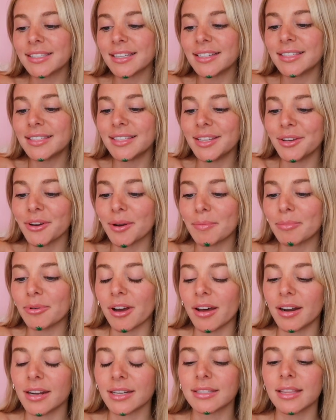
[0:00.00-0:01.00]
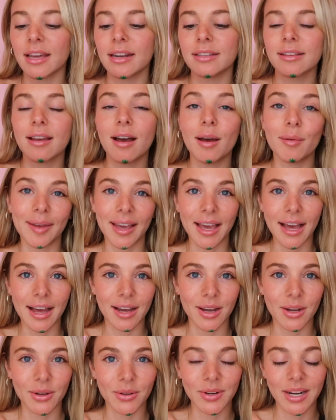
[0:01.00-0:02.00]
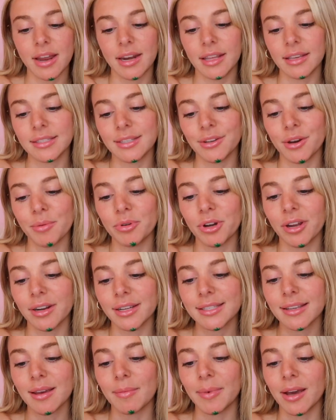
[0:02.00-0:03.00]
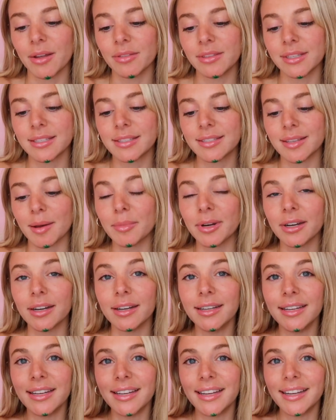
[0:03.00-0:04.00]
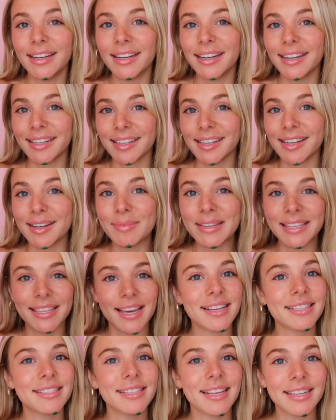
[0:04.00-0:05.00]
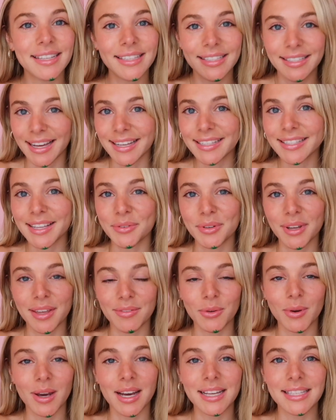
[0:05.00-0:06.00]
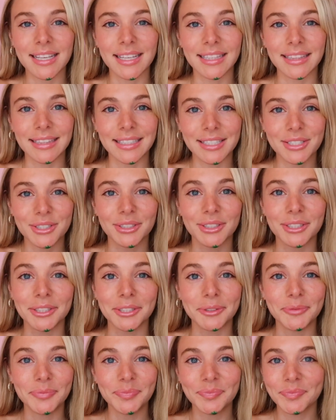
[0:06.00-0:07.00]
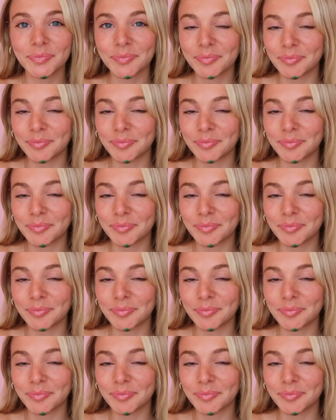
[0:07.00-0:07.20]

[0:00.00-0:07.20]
is a secret product that is coming out? Any secret products coming out this summer? Um, yes and yes, I will give you guys a little